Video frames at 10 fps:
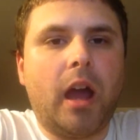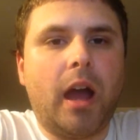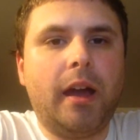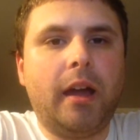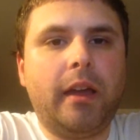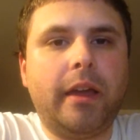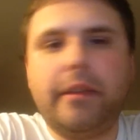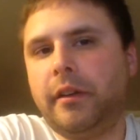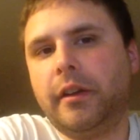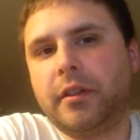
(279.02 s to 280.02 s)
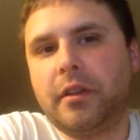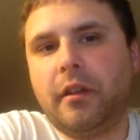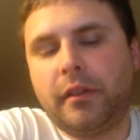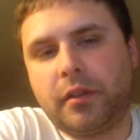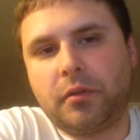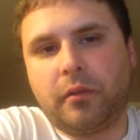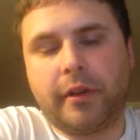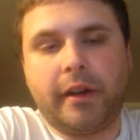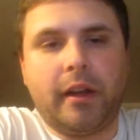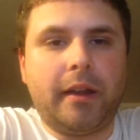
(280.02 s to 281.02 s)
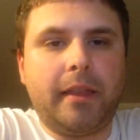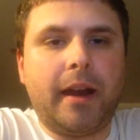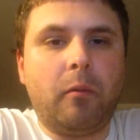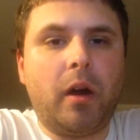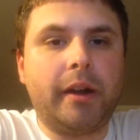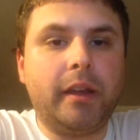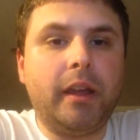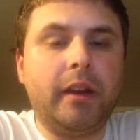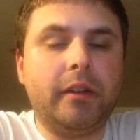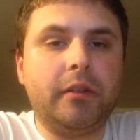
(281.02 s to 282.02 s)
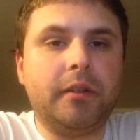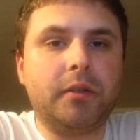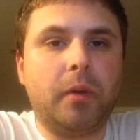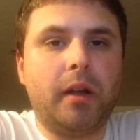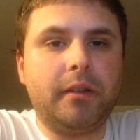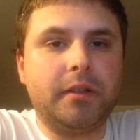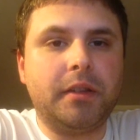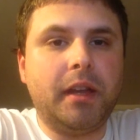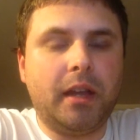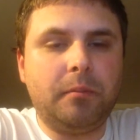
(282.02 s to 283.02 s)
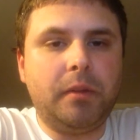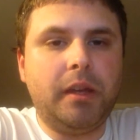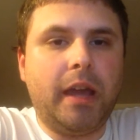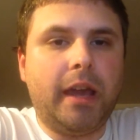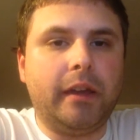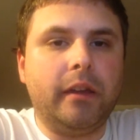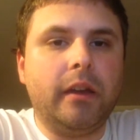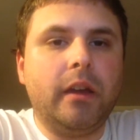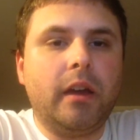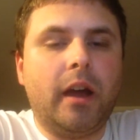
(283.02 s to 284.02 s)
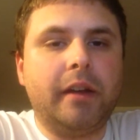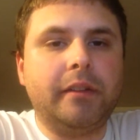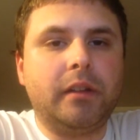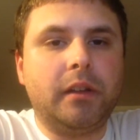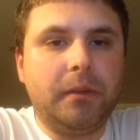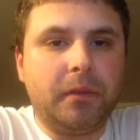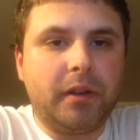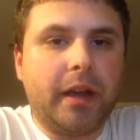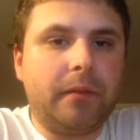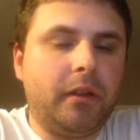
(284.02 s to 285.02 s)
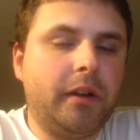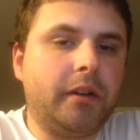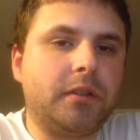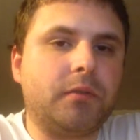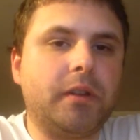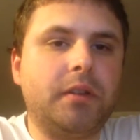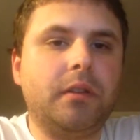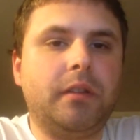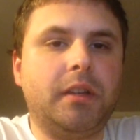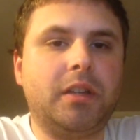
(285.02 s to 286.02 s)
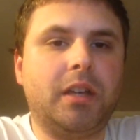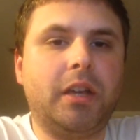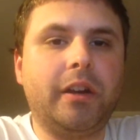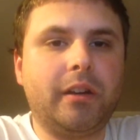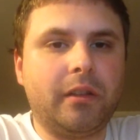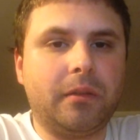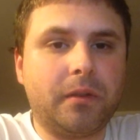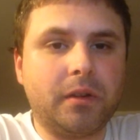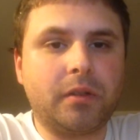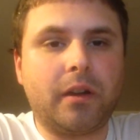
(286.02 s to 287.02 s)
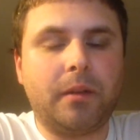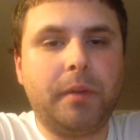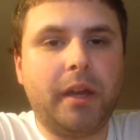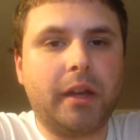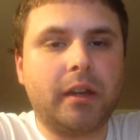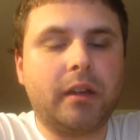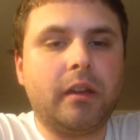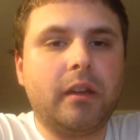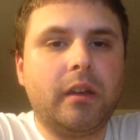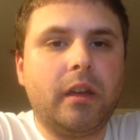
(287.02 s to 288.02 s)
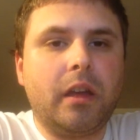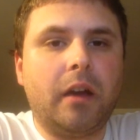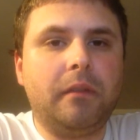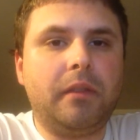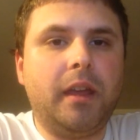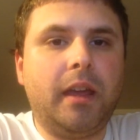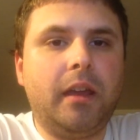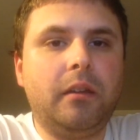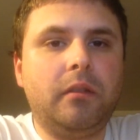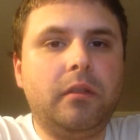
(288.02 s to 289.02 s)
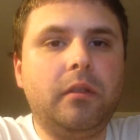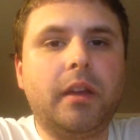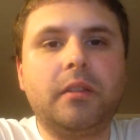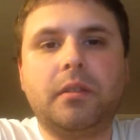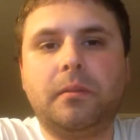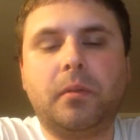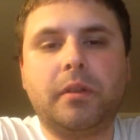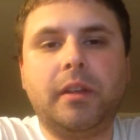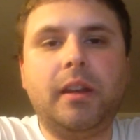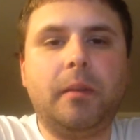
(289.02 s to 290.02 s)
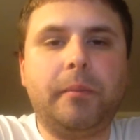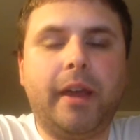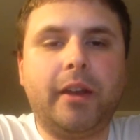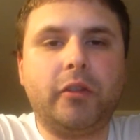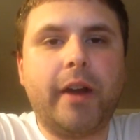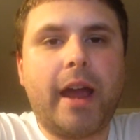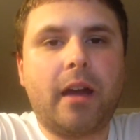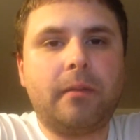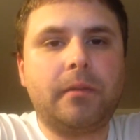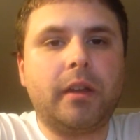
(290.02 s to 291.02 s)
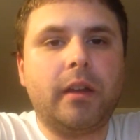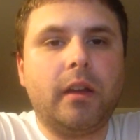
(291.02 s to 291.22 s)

uh, and here's another story uh, that I want to get into as well is the NBA. Uh, the Cleveland Cavaliers recently secured the first round pick of the 2014 NBA draft.